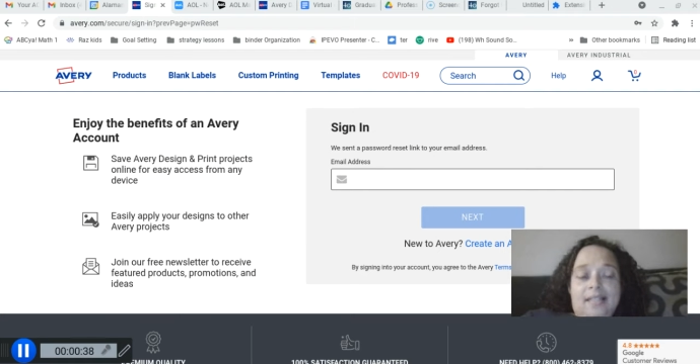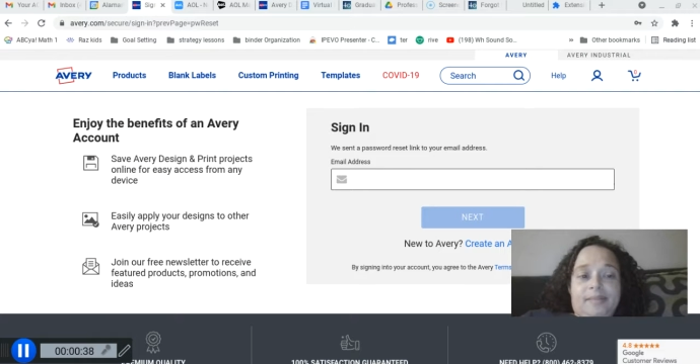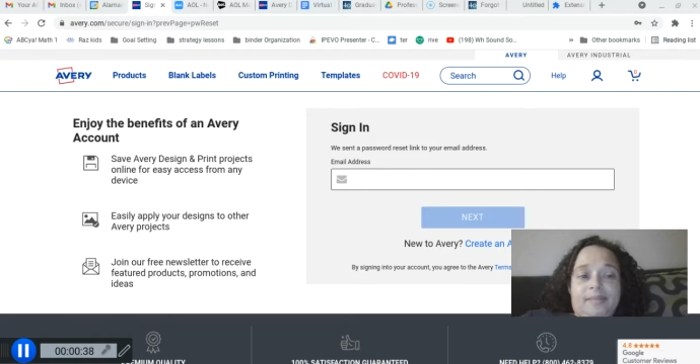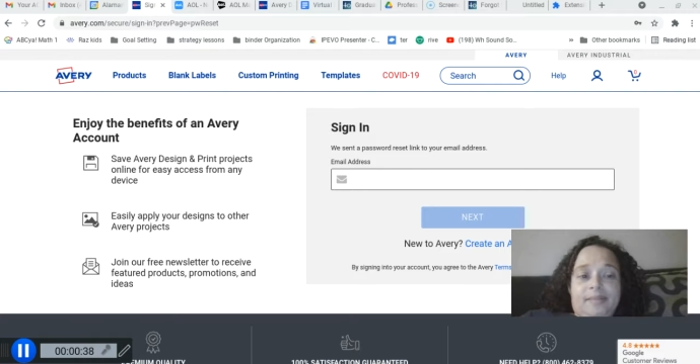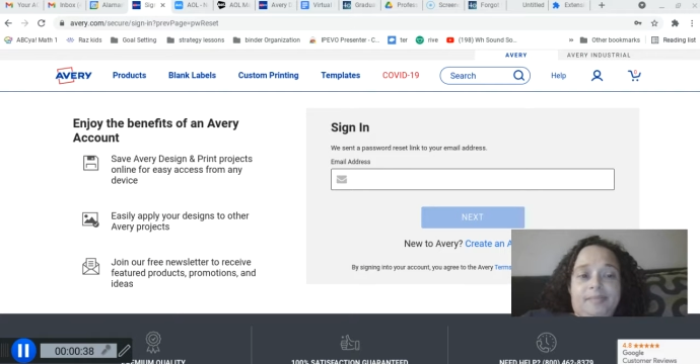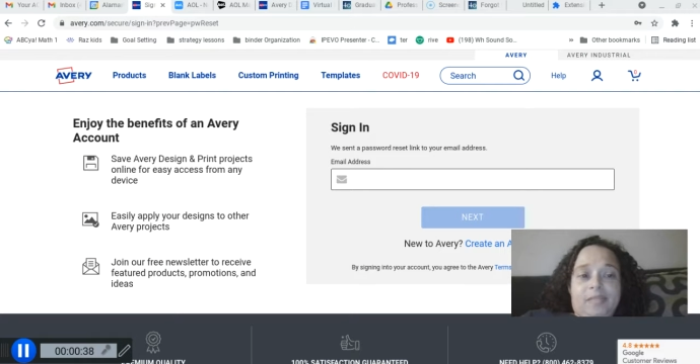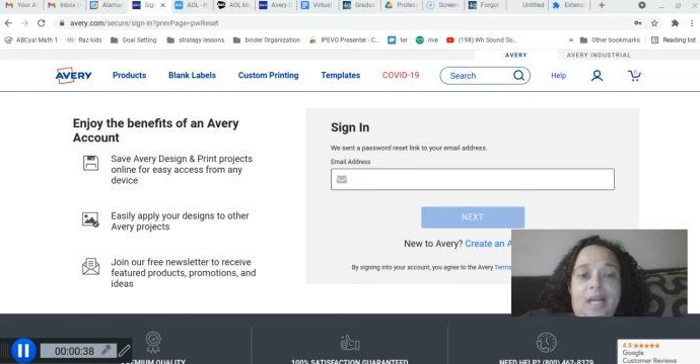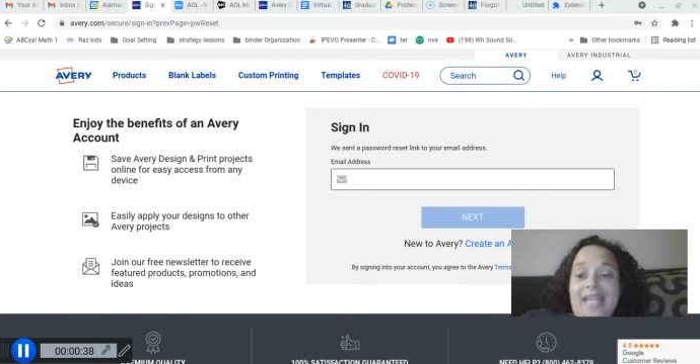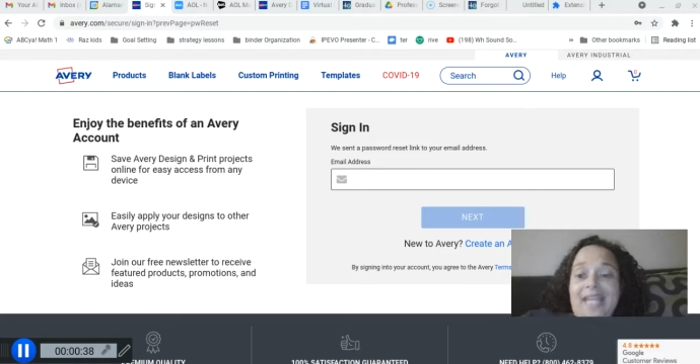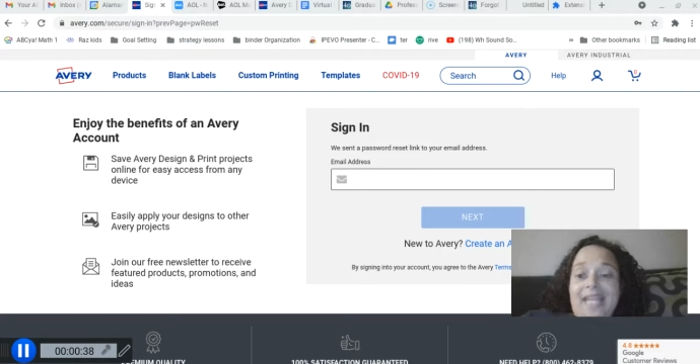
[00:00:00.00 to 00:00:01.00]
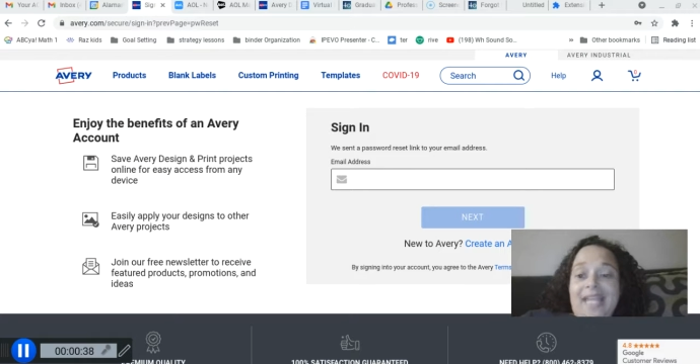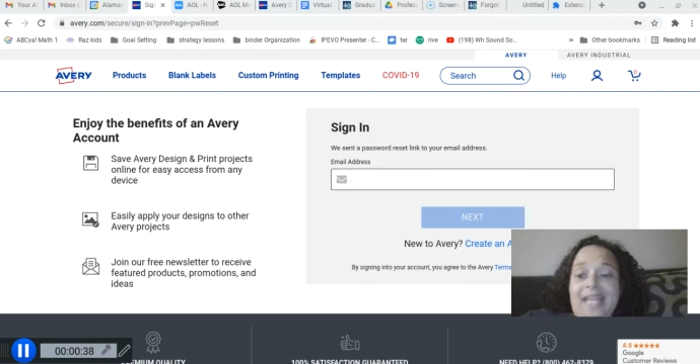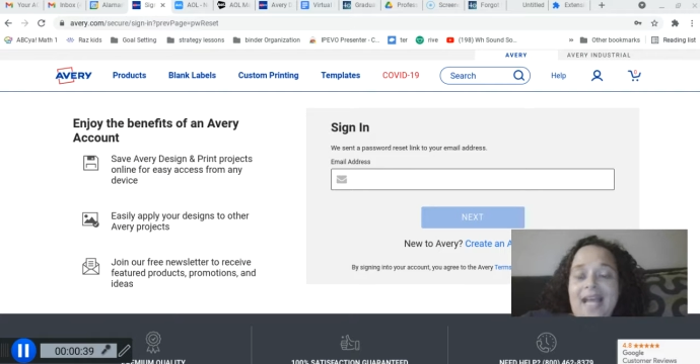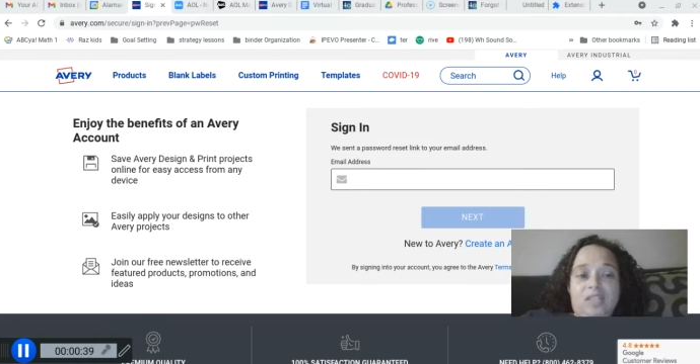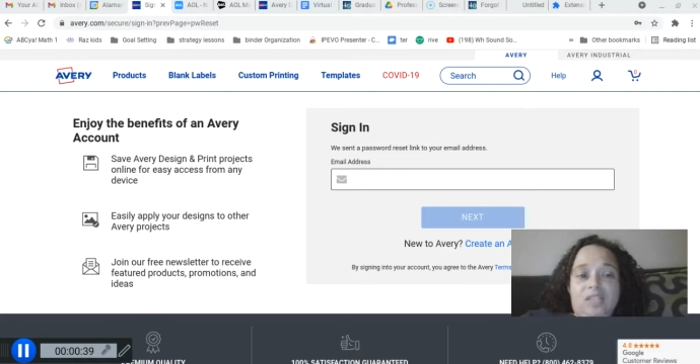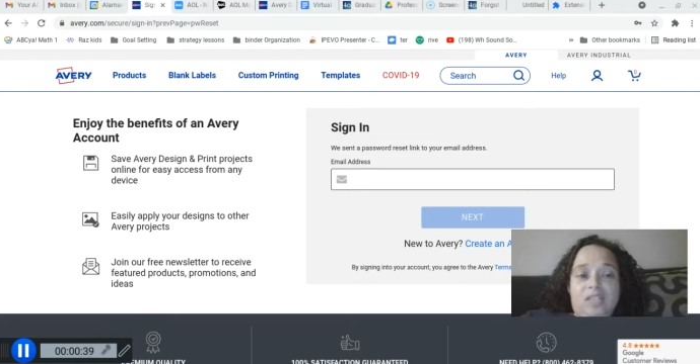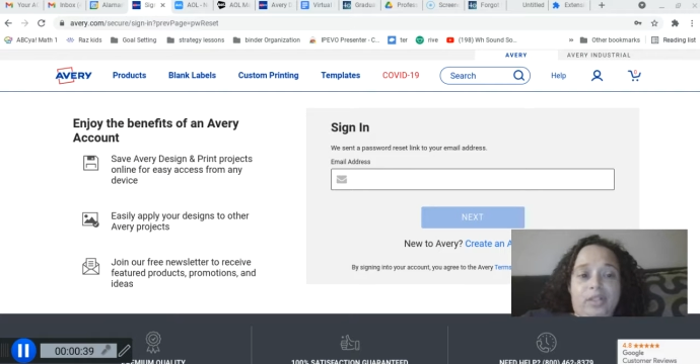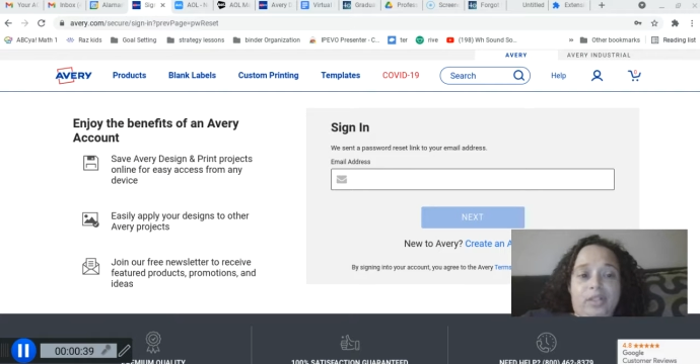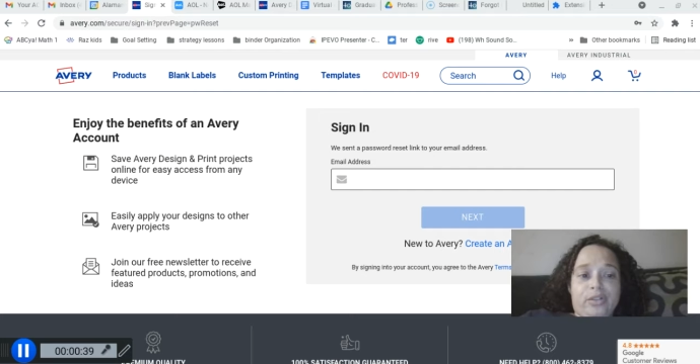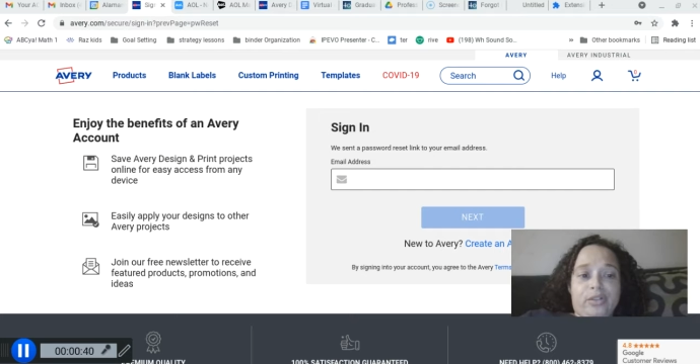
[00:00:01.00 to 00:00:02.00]
name tags for your
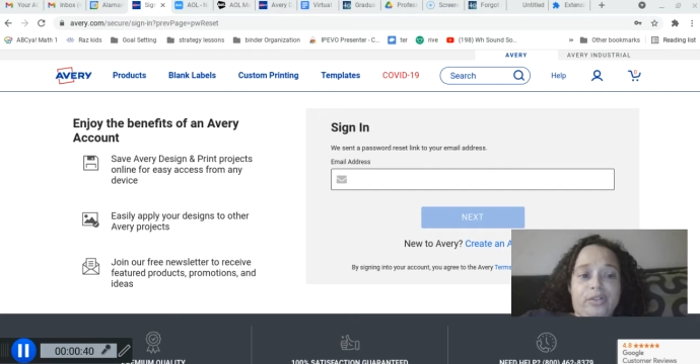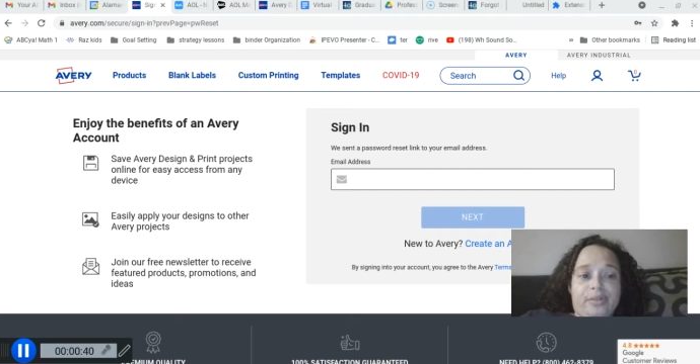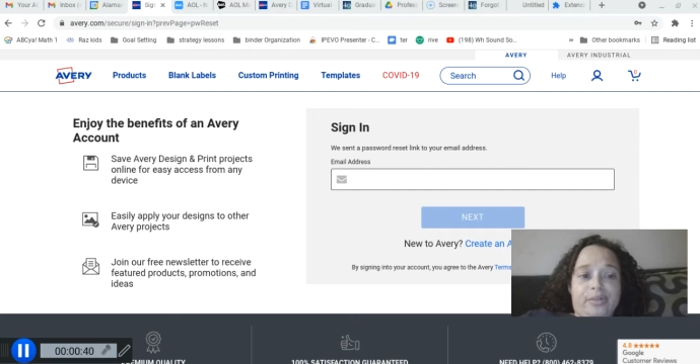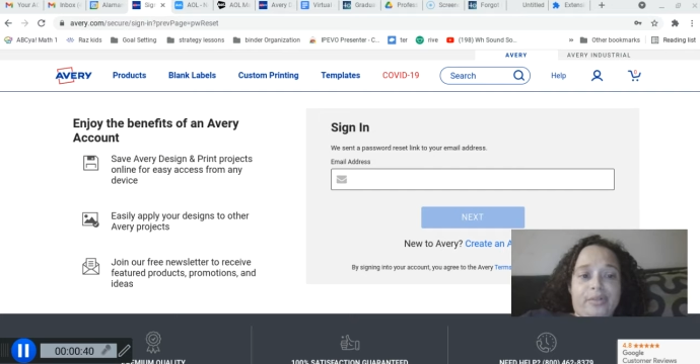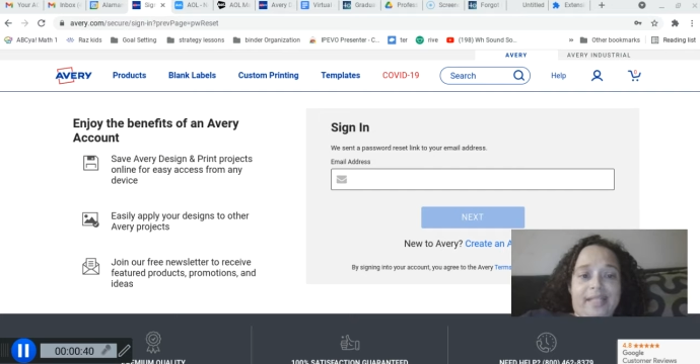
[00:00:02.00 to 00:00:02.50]
students.